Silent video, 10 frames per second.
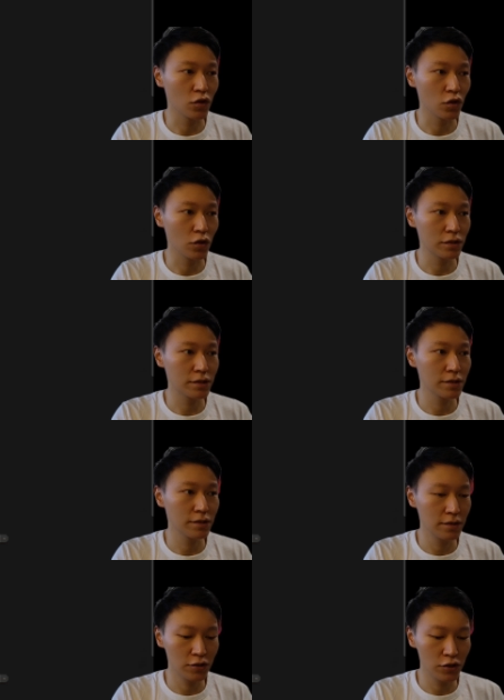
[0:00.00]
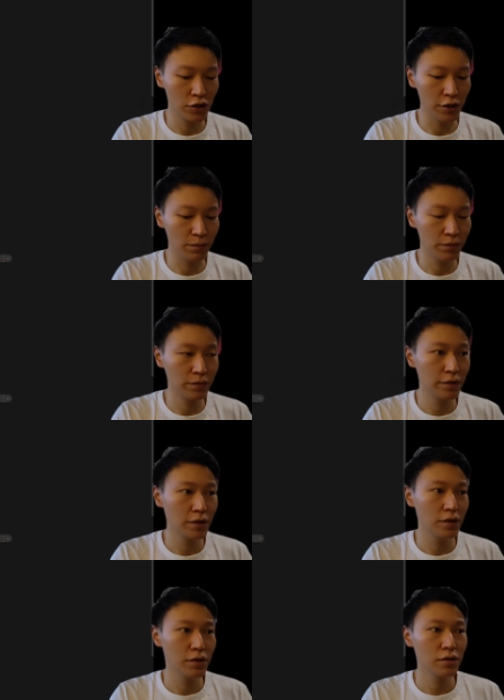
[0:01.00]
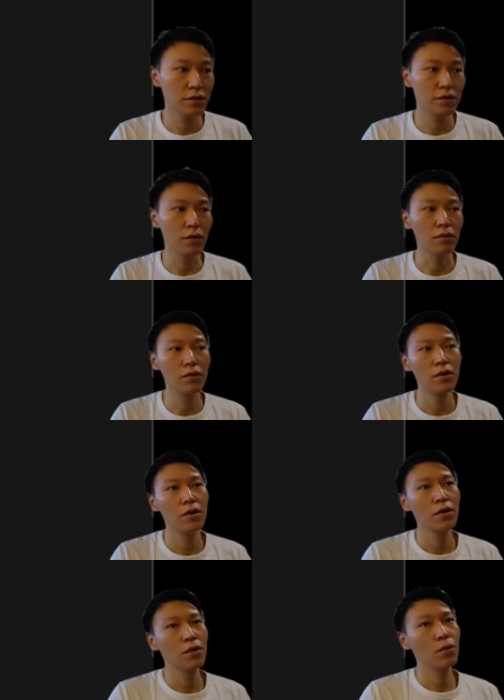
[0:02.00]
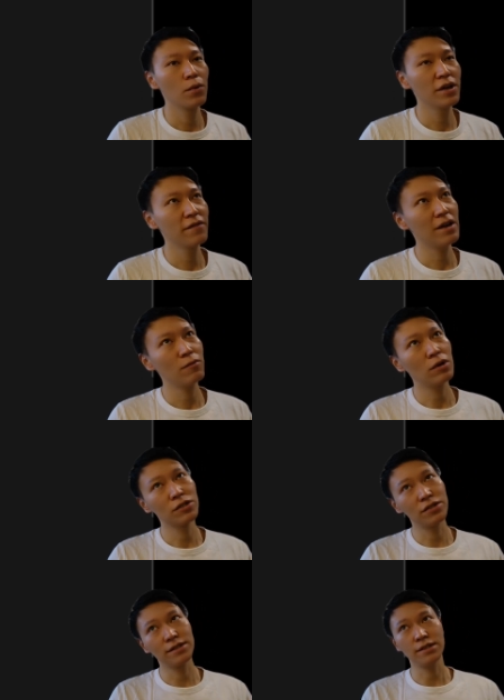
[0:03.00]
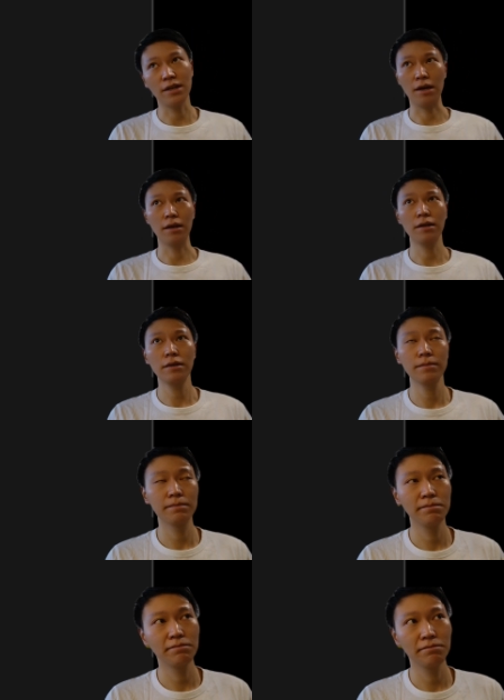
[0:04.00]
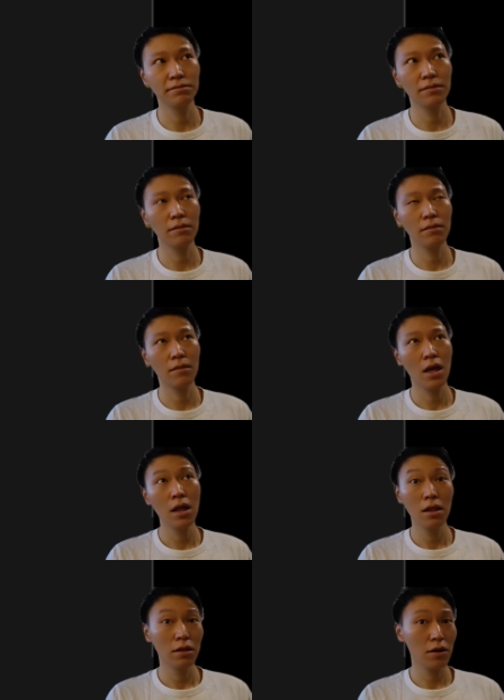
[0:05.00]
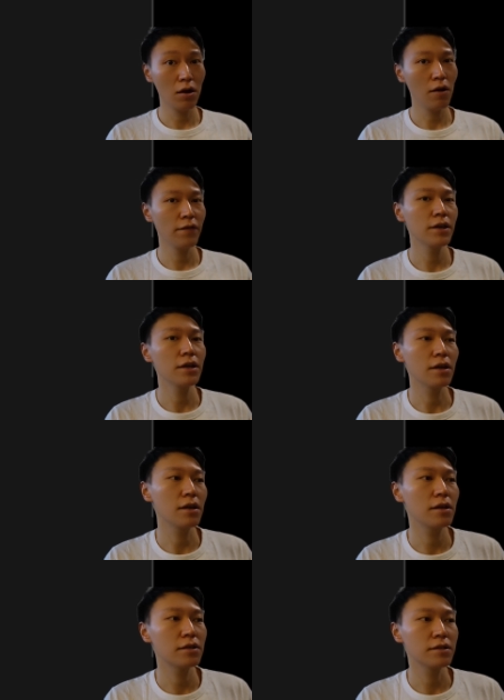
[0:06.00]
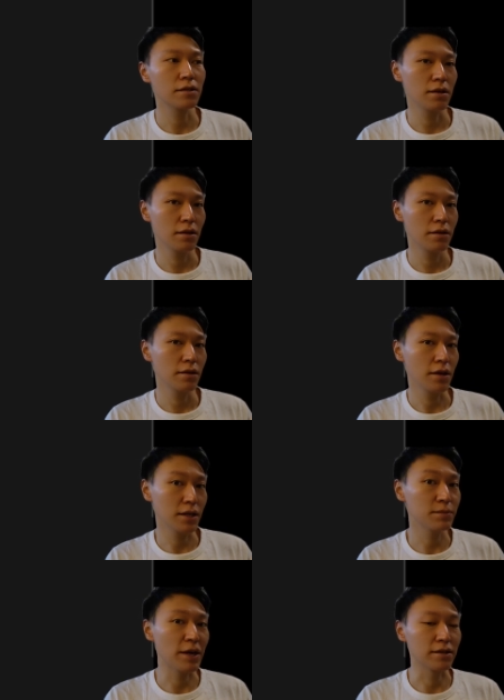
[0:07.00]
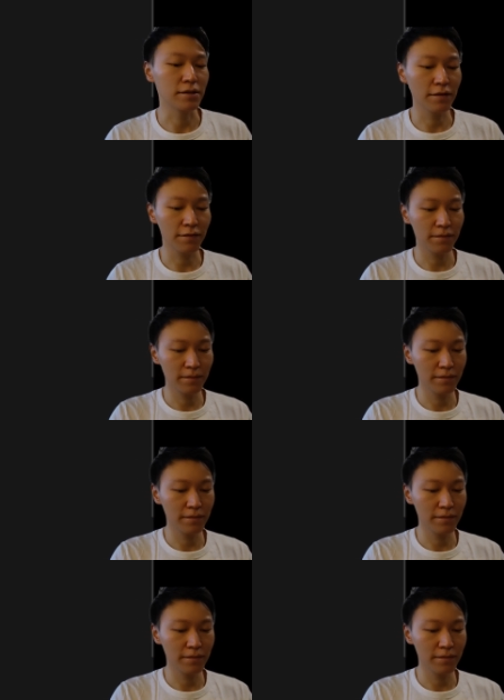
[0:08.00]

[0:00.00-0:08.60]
not cheap. So what if I want to say the coffee is expensive?